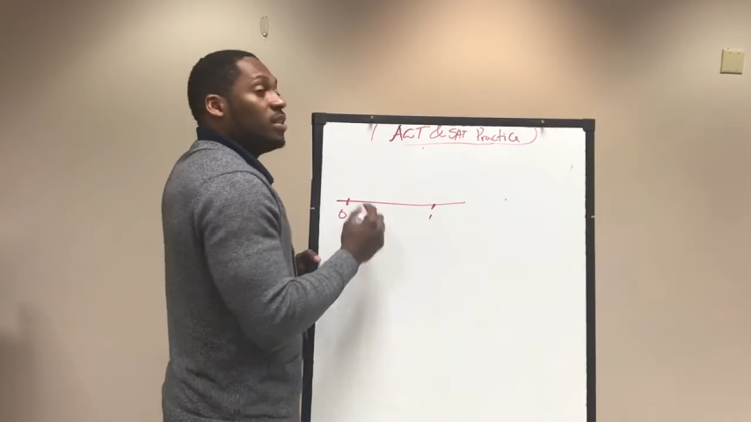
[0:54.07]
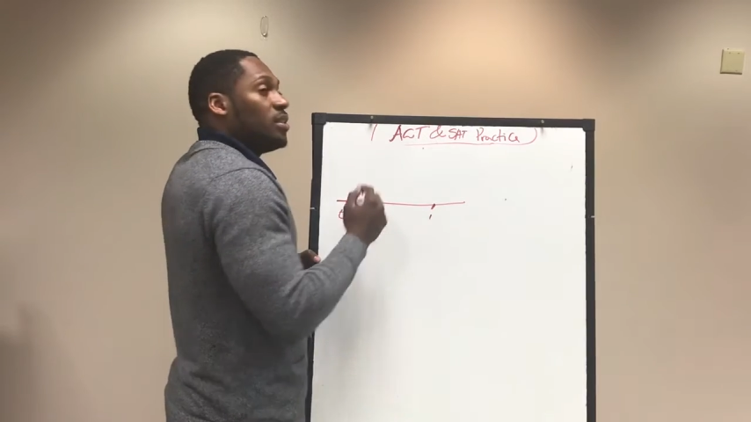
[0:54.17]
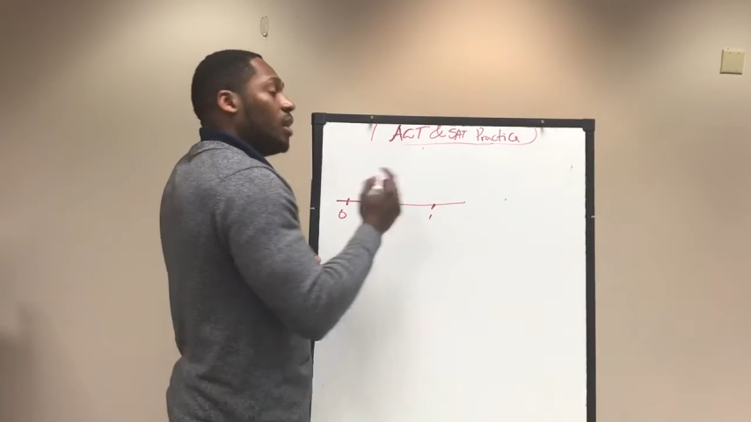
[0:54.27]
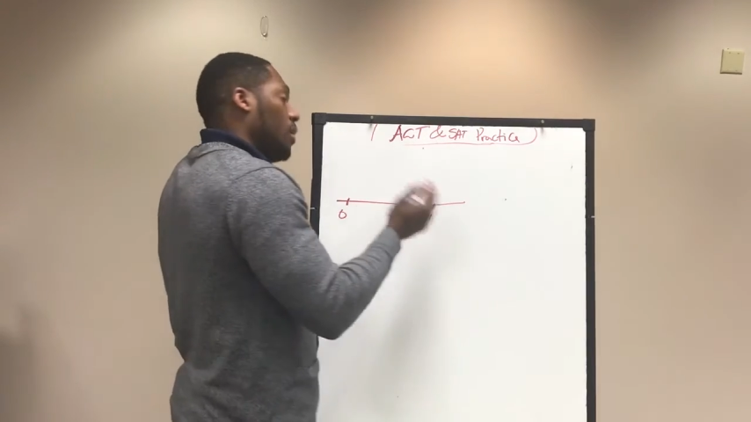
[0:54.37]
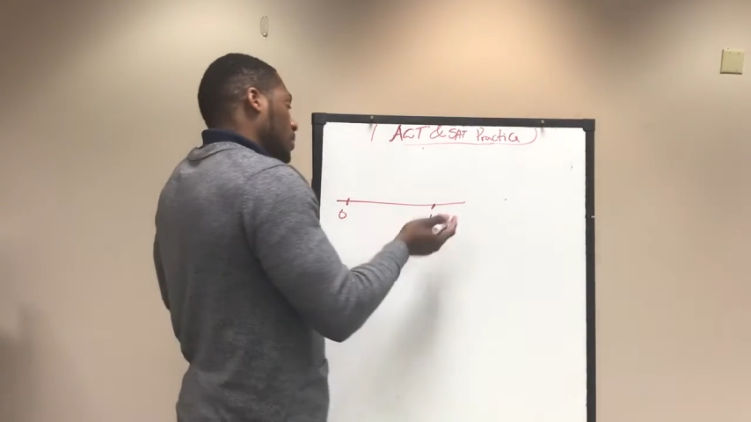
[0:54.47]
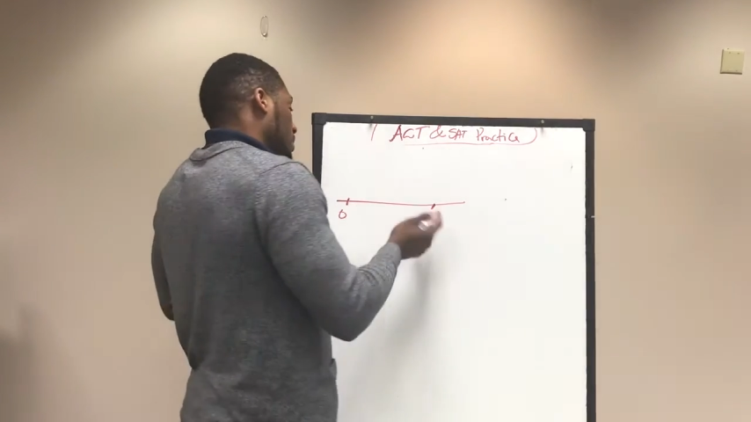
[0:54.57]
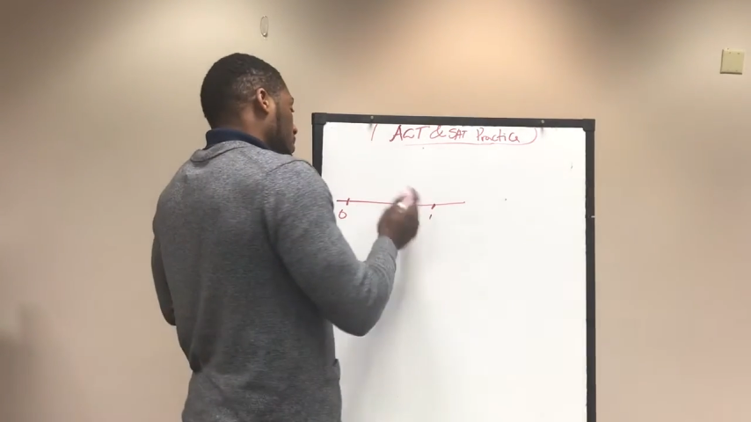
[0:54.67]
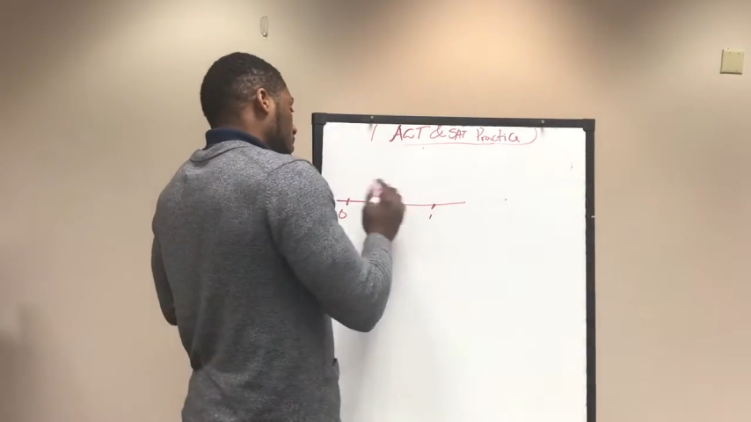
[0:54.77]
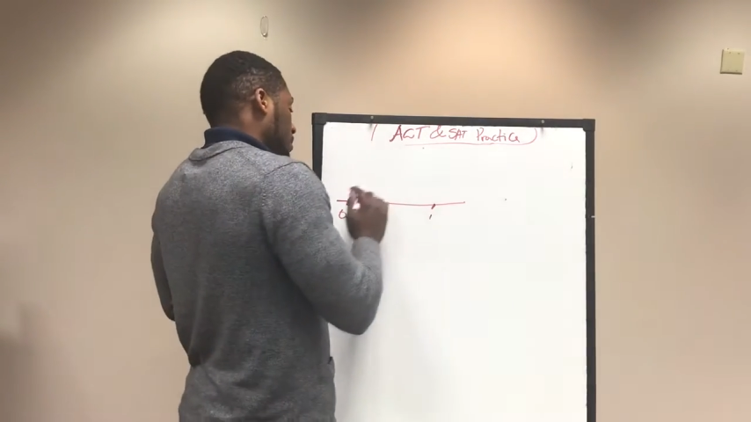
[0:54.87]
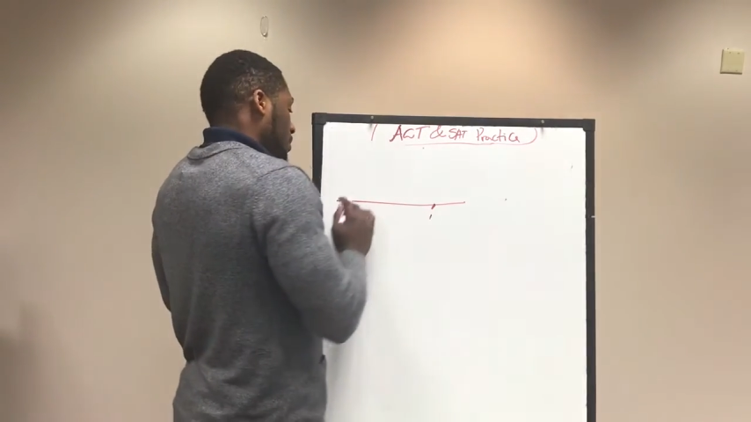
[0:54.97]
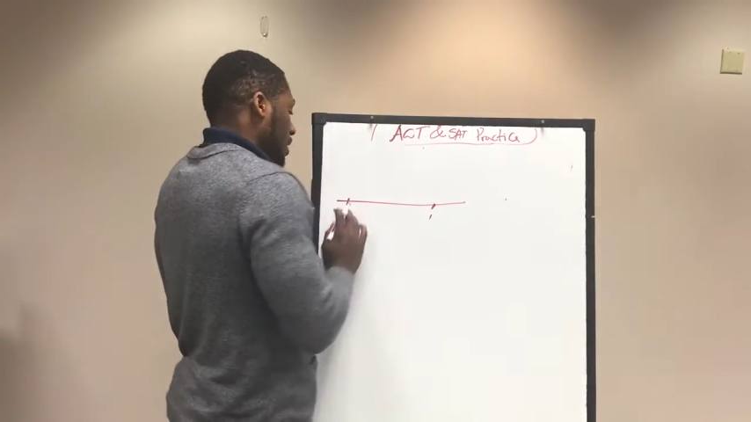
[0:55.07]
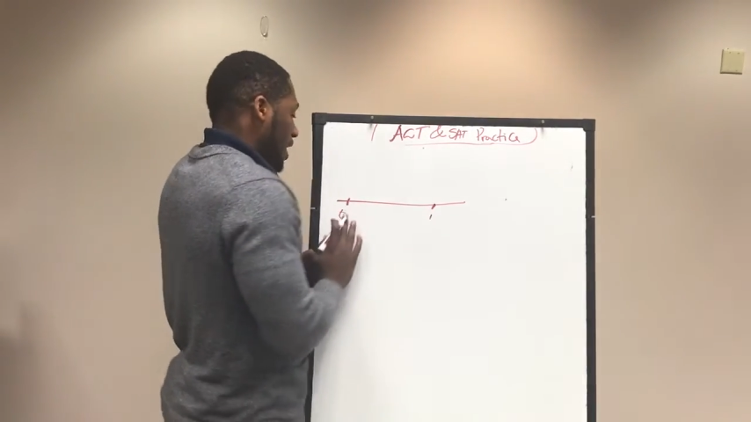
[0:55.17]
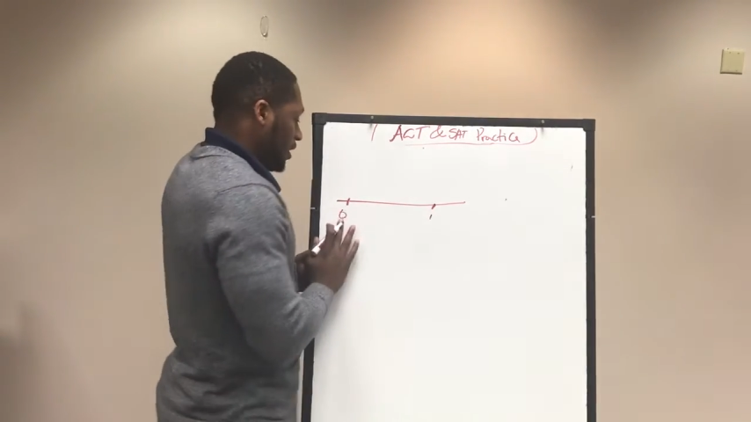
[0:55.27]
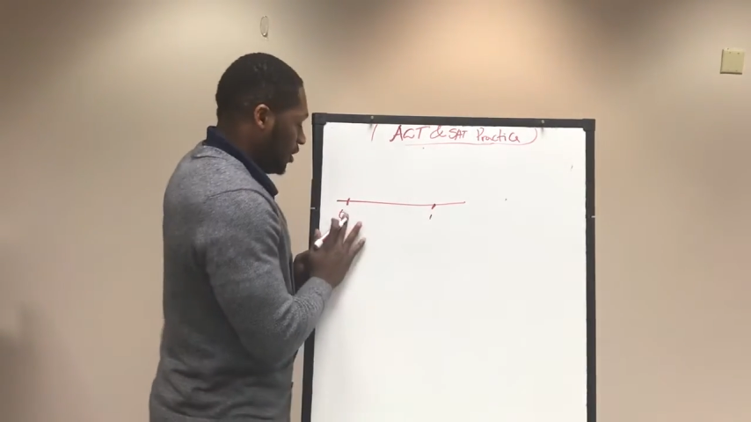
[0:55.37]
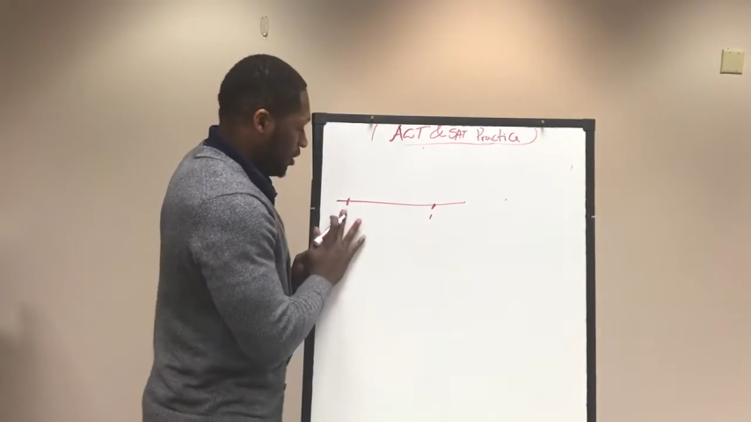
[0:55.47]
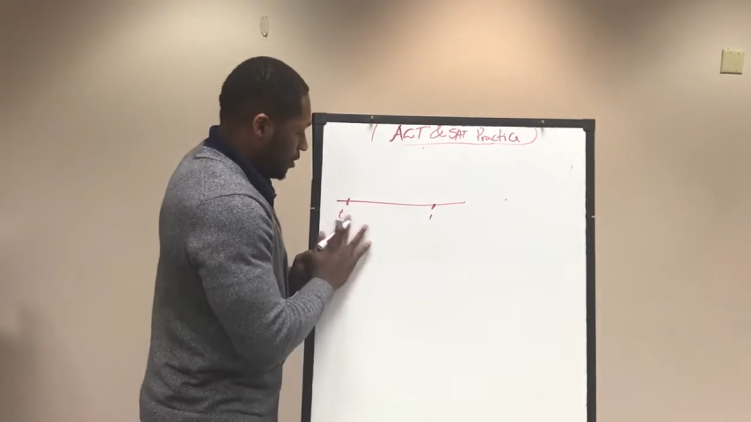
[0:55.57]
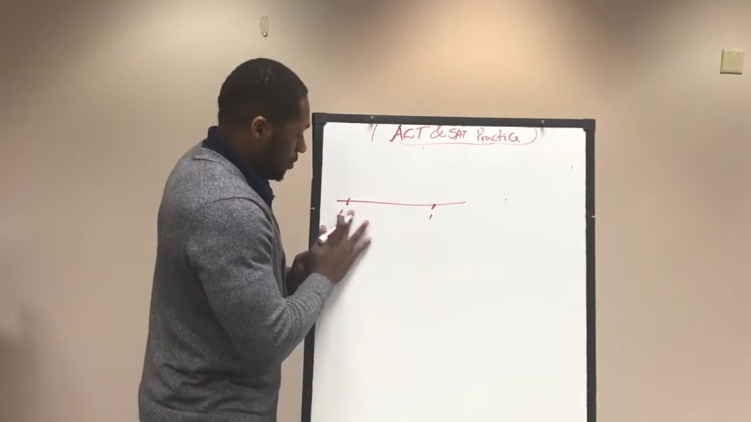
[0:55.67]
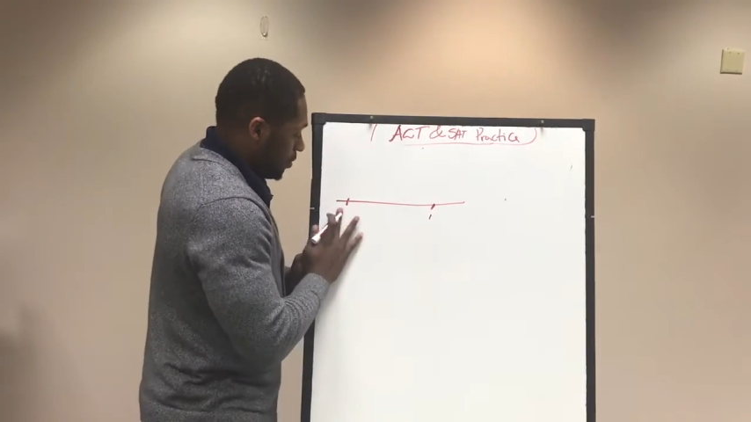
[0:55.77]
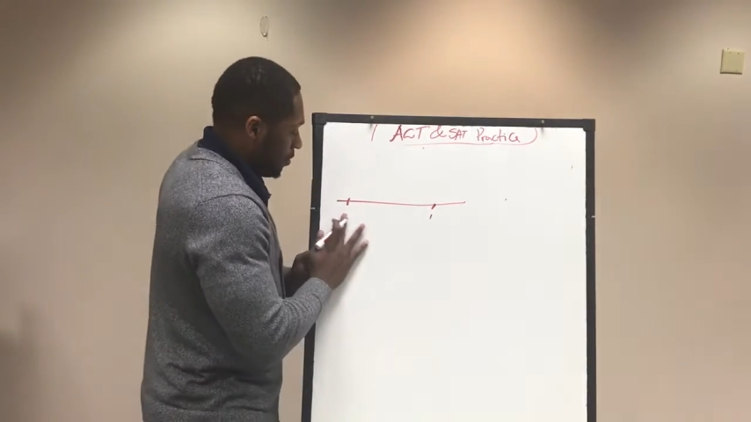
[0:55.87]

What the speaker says: So last year,